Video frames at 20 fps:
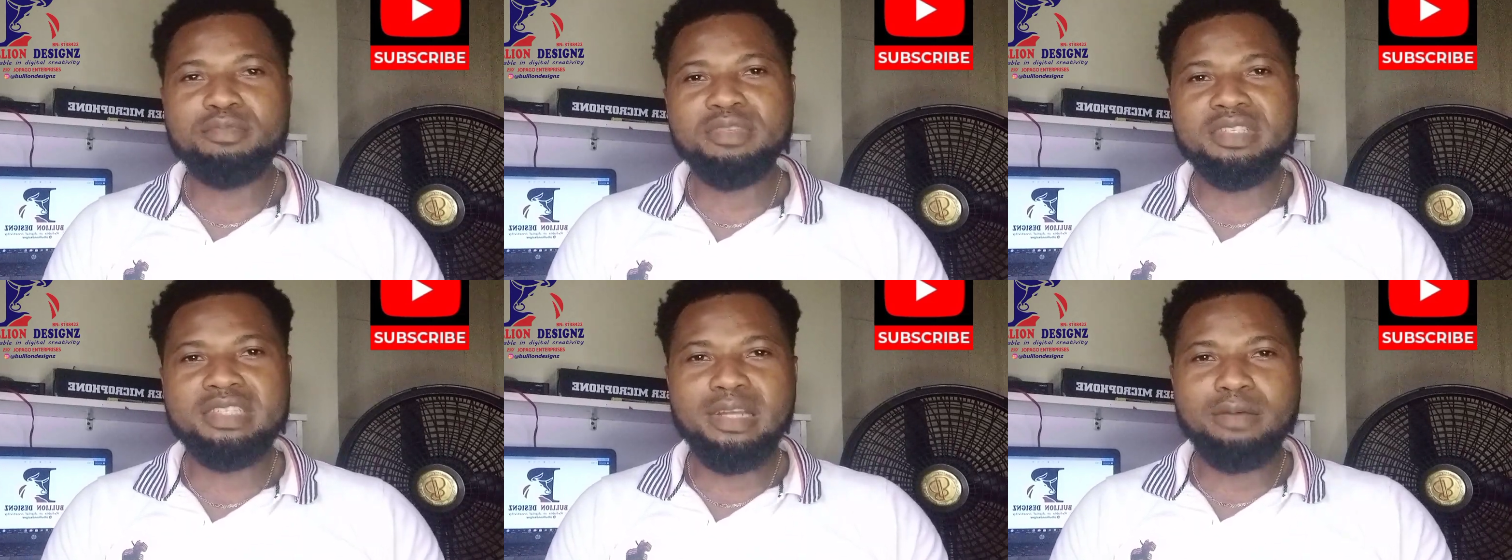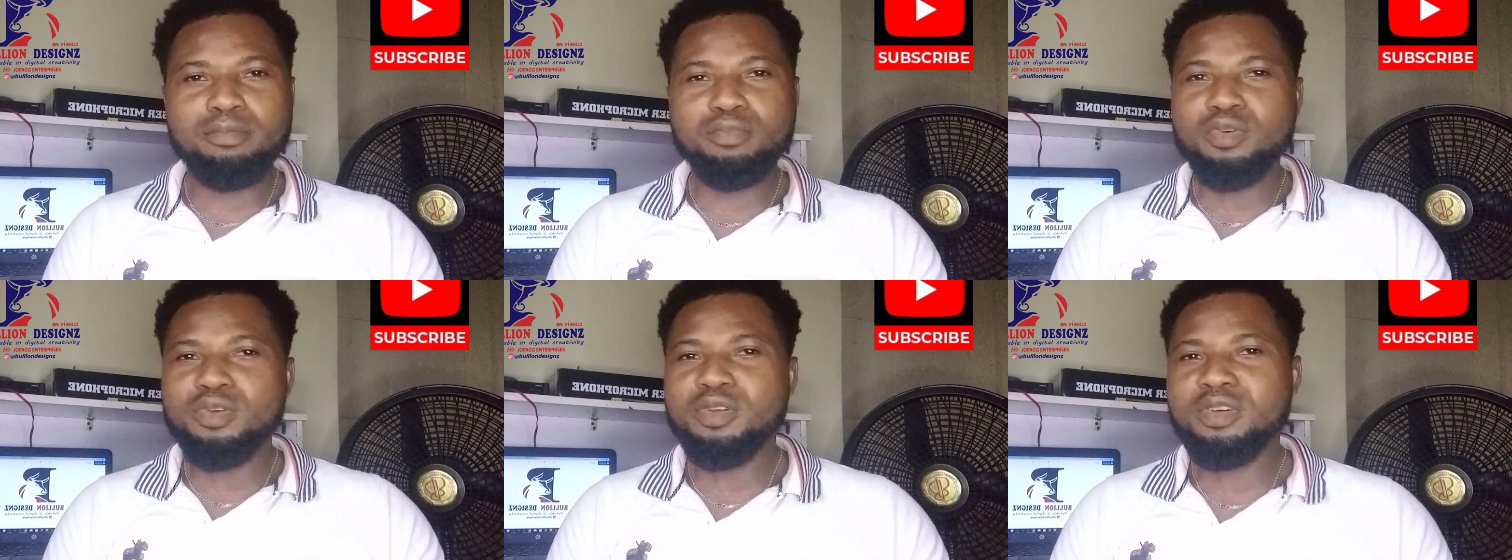
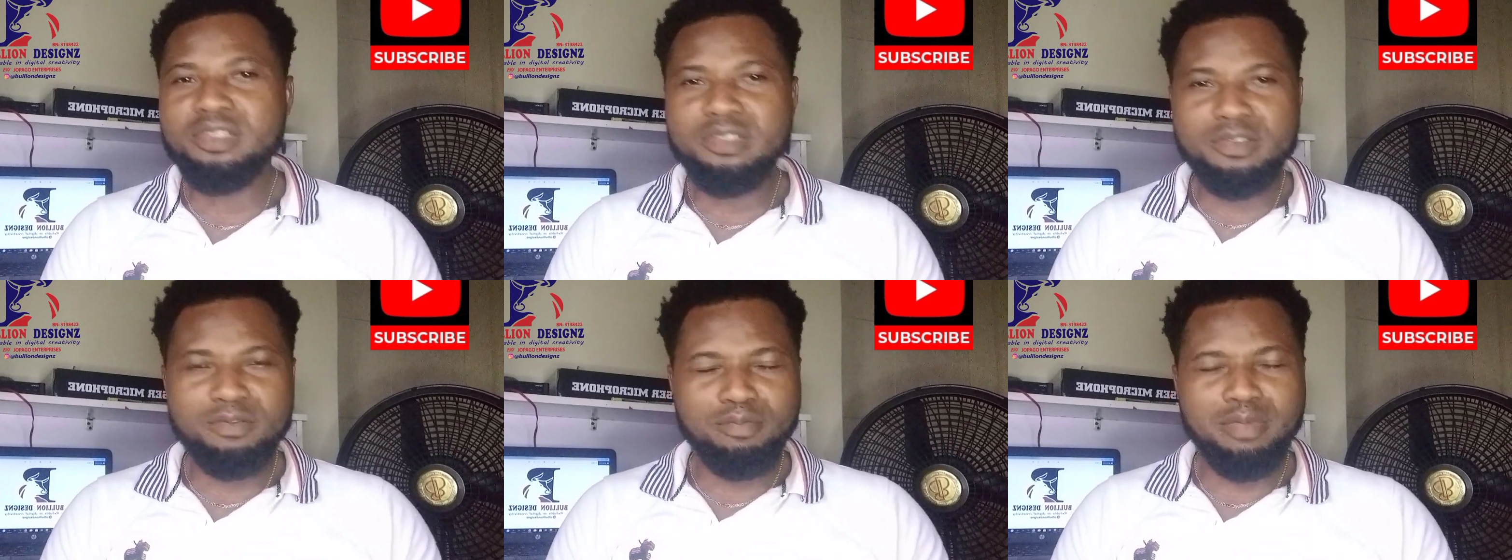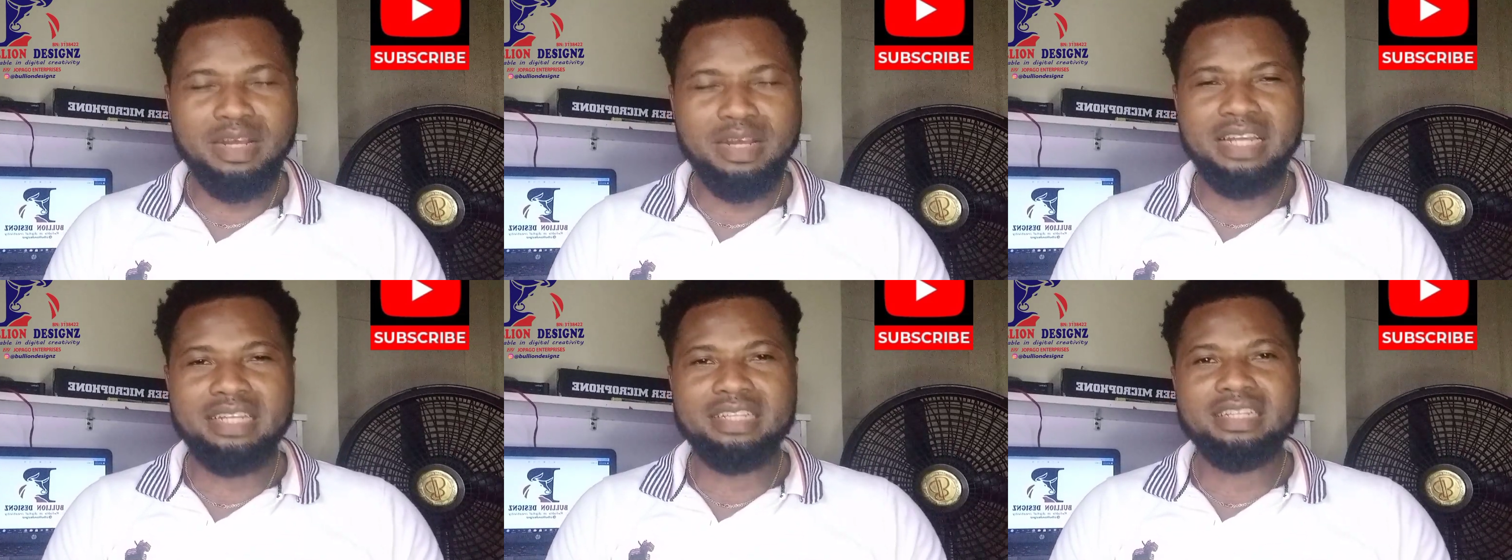Mr. Bullions
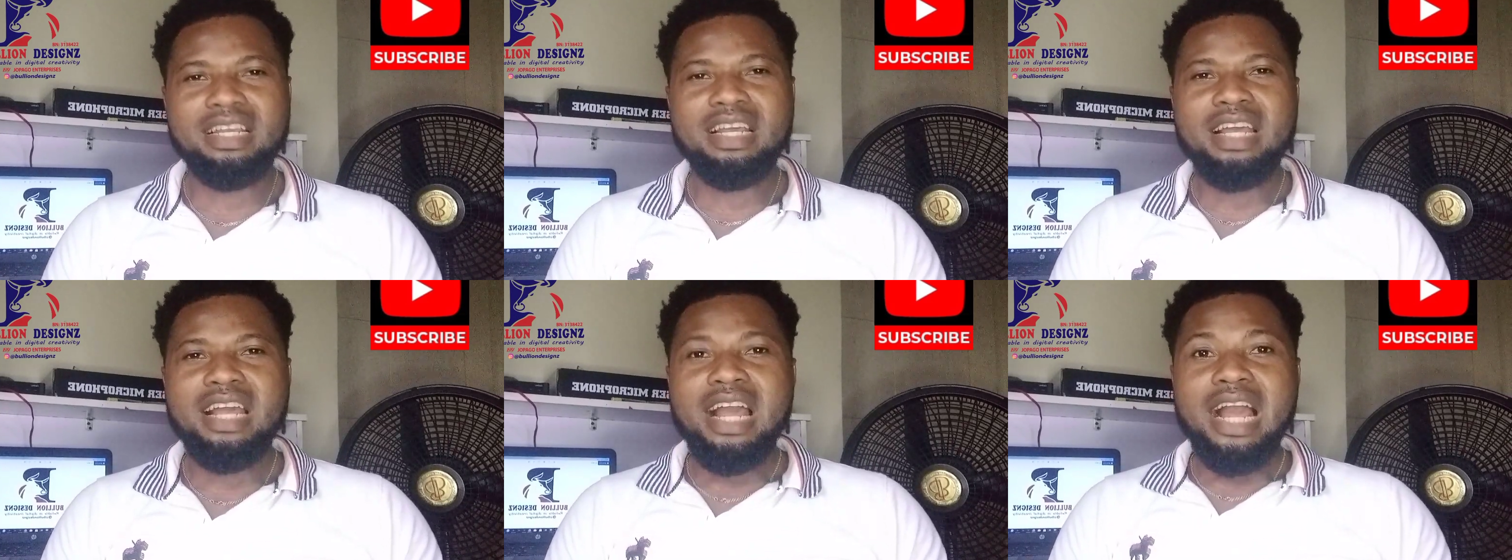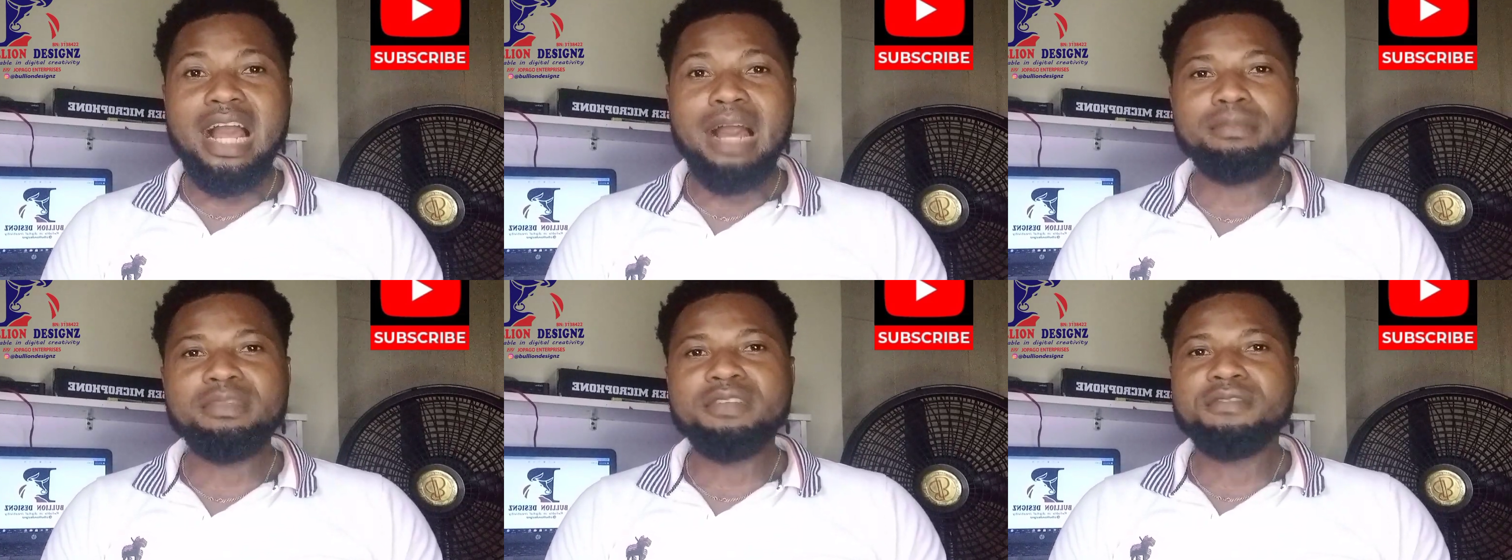Man.
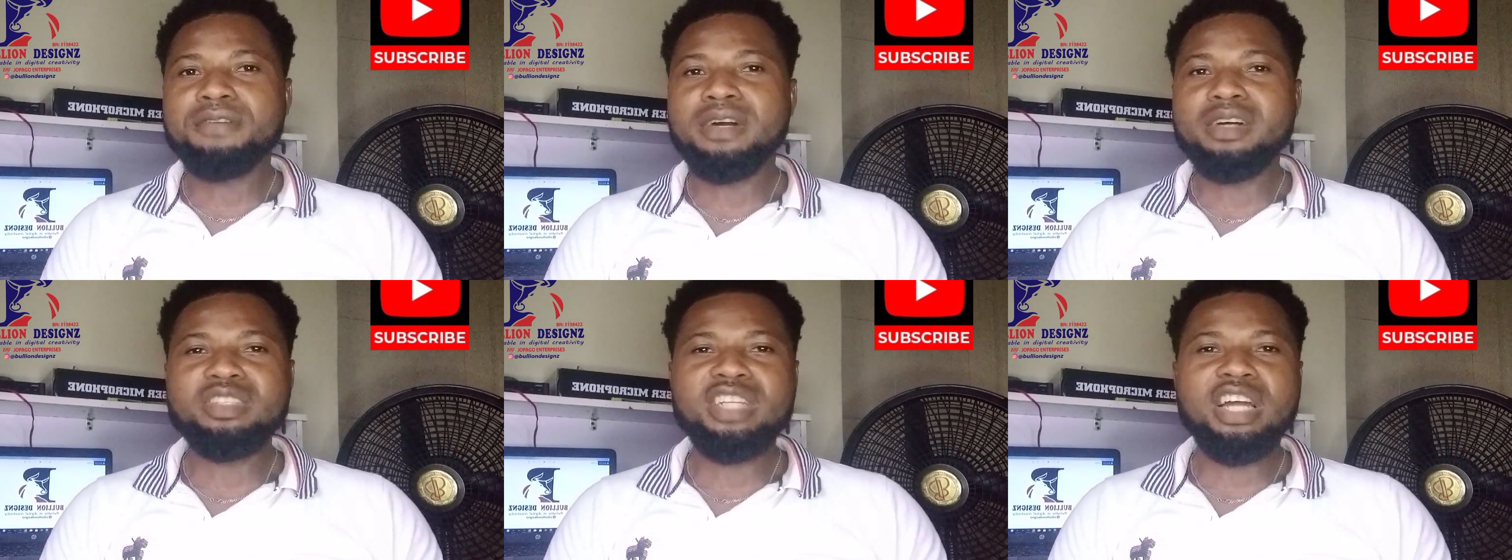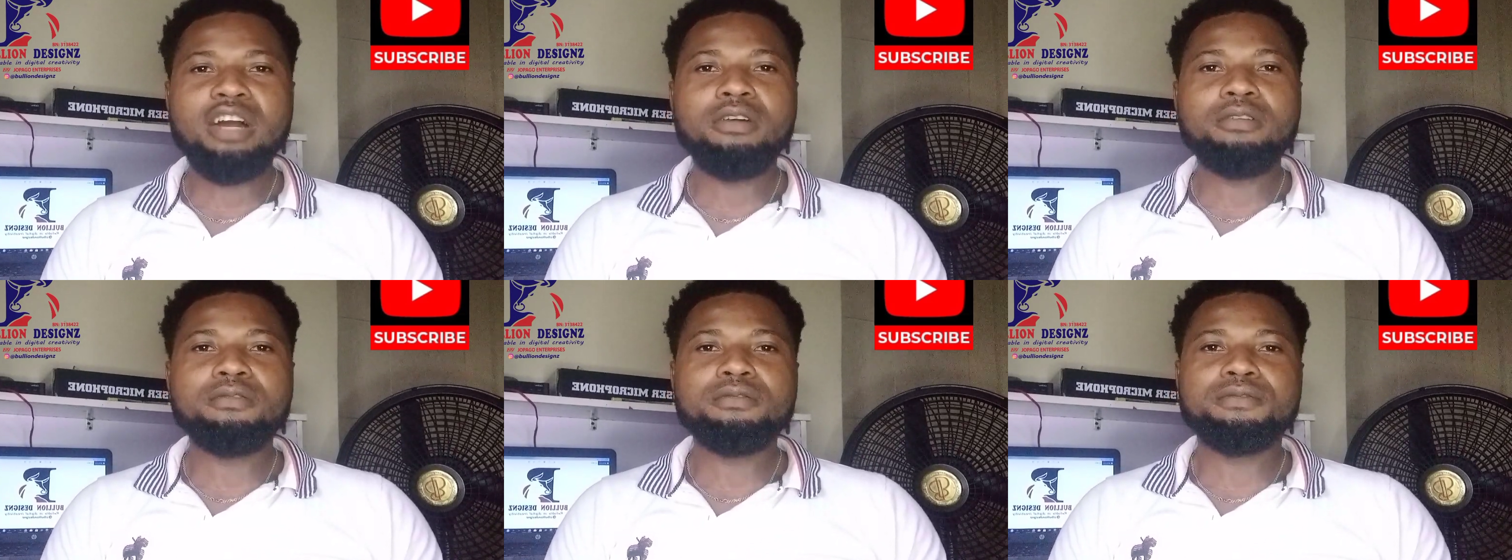I'm the
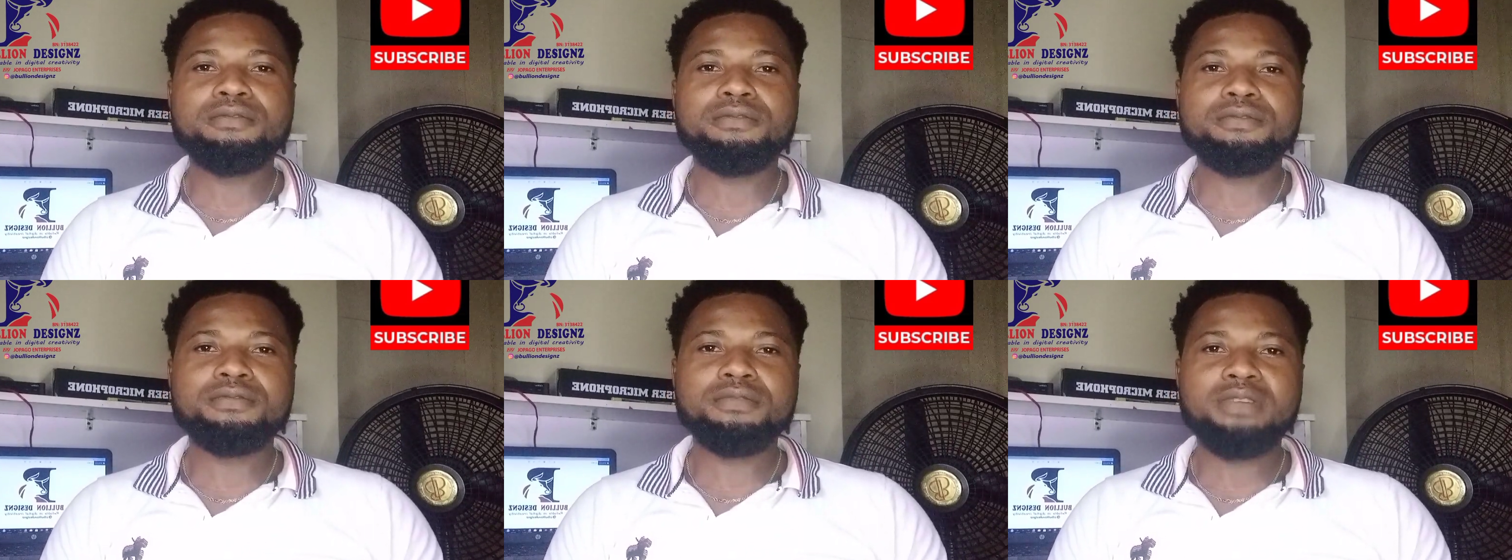founder of